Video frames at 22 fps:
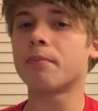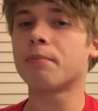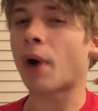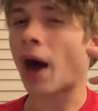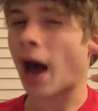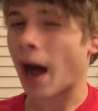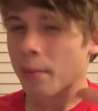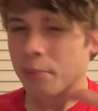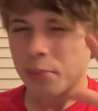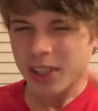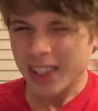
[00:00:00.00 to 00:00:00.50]

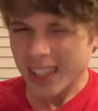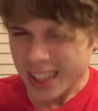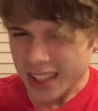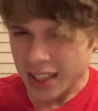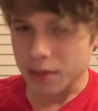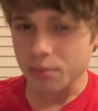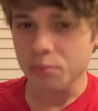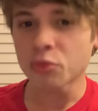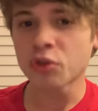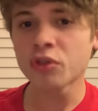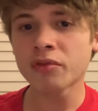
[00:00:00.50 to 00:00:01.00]

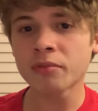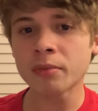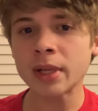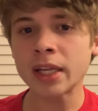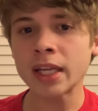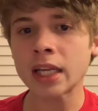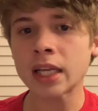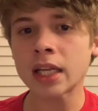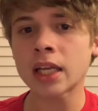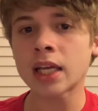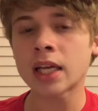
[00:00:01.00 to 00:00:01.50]
populist
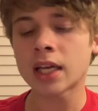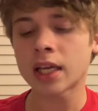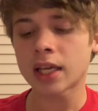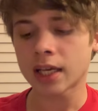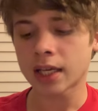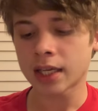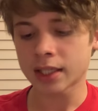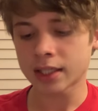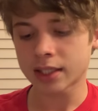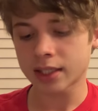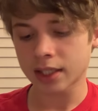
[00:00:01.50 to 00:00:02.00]
movement
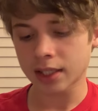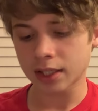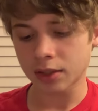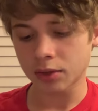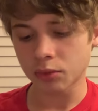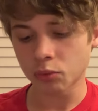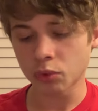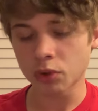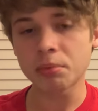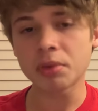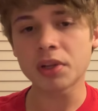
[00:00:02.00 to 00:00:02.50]

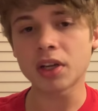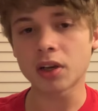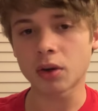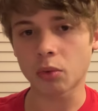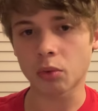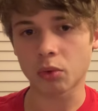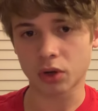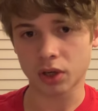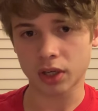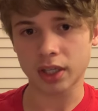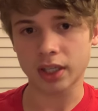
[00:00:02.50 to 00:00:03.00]
would be a
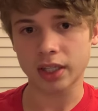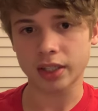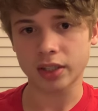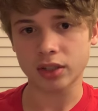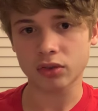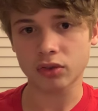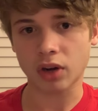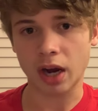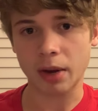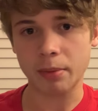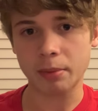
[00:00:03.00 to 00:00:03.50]
word to
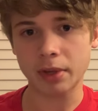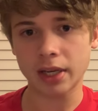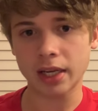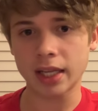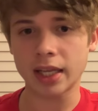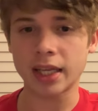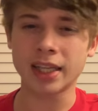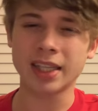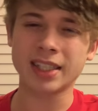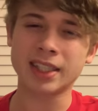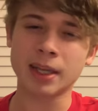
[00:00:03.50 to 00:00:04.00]
describe it,
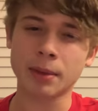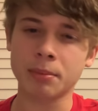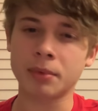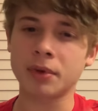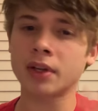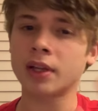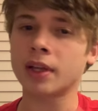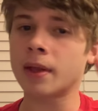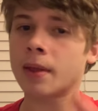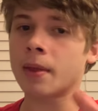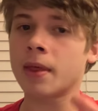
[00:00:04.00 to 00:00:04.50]
except
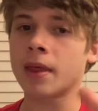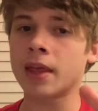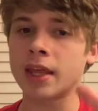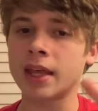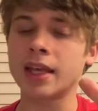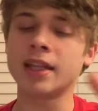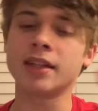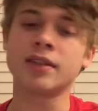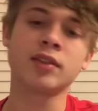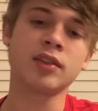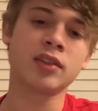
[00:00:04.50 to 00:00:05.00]

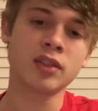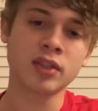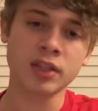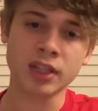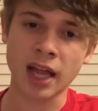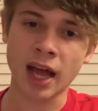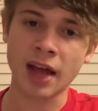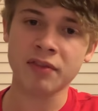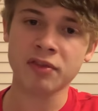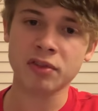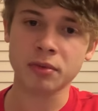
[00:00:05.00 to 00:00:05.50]
you'd
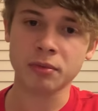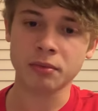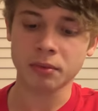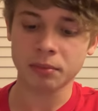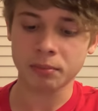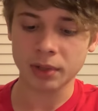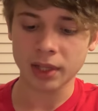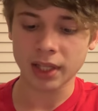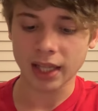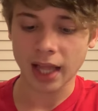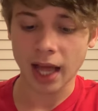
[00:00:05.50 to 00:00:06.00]
have to
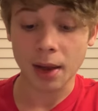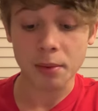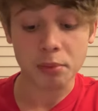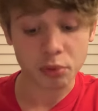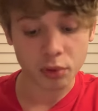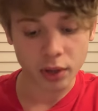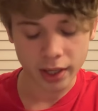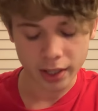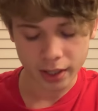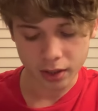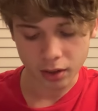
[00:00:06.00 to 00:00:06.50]
be
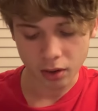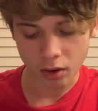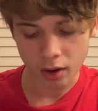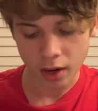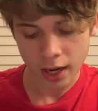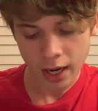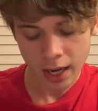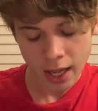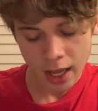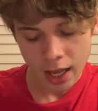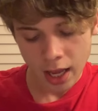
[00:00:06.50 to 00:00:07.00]
elaborated
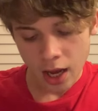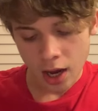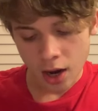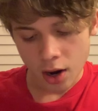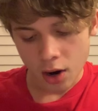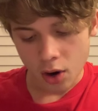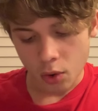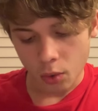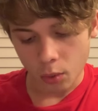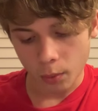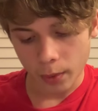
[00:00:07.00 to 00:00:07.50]
on,
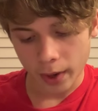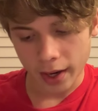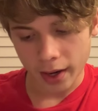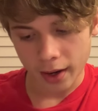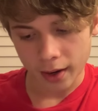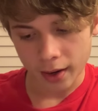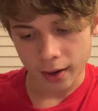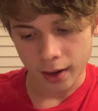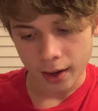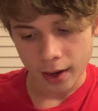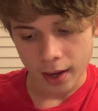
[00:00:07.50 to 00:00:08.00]

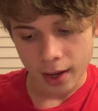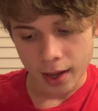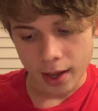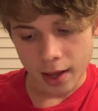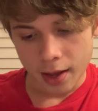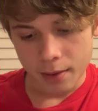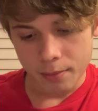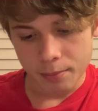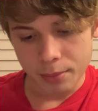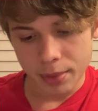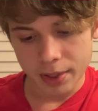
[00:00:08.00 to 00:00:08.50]
where
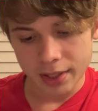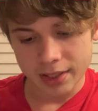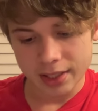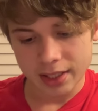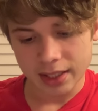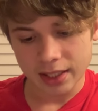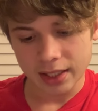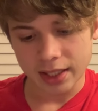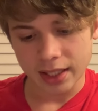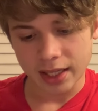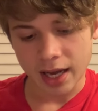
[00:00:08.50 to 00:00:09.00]

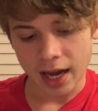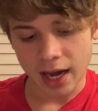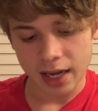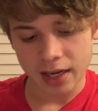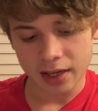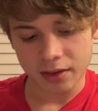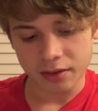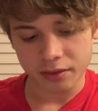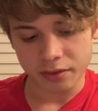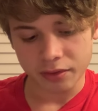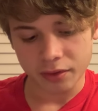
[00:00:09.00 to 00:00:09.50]
basically kind
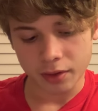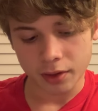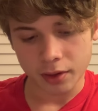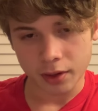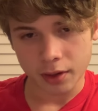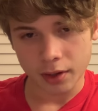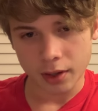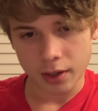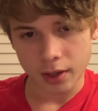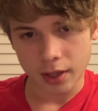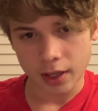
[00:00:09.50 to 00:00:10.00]
of
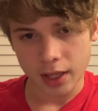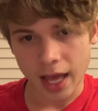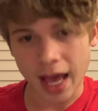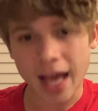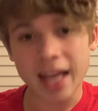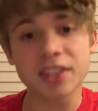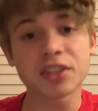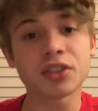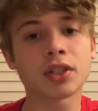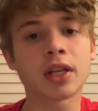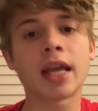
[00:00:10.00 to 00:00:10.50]

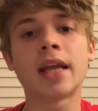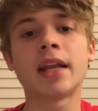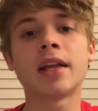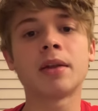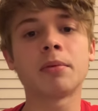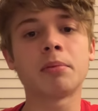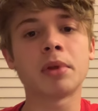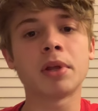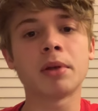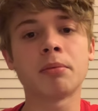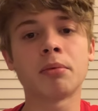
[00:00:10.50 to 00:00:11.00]

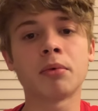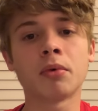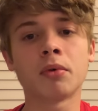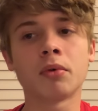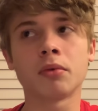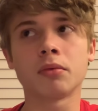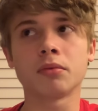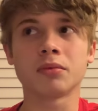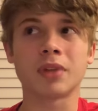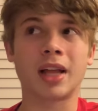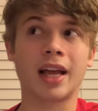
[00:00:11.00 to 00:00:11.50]
educated
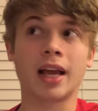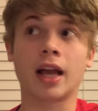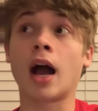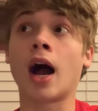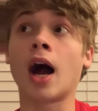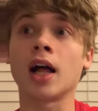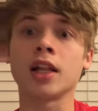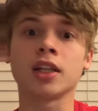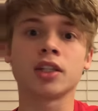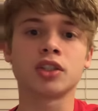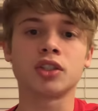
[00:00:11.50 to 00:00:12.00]
people like
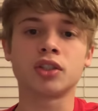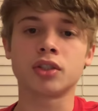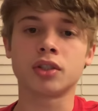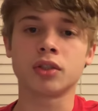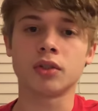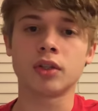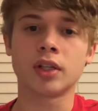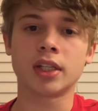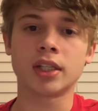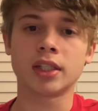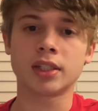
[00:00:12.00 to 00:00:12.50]
college
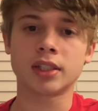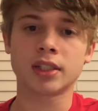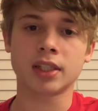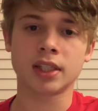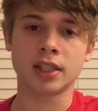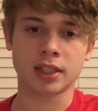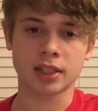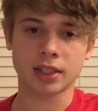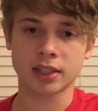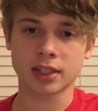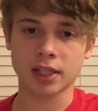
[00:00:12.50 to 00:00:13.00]
students
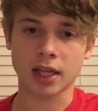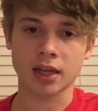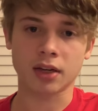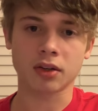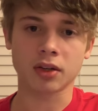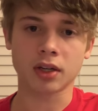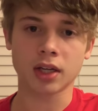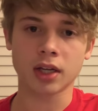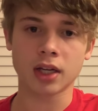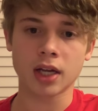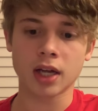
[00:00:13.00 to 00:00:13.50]
and
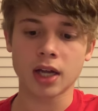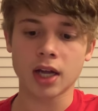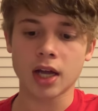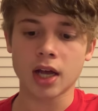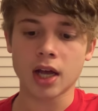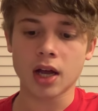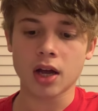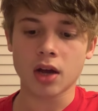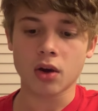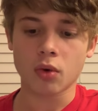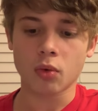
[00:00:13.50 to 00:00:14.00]
etc.
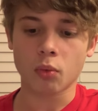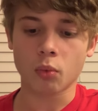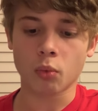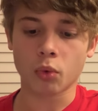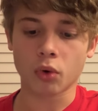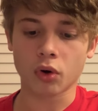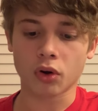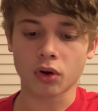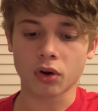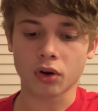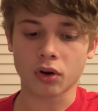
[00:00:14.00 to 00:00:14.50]

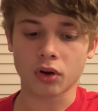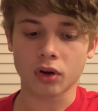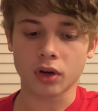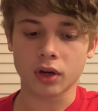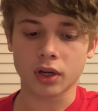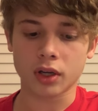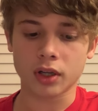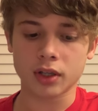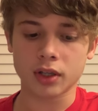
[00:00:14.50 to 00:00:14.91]
were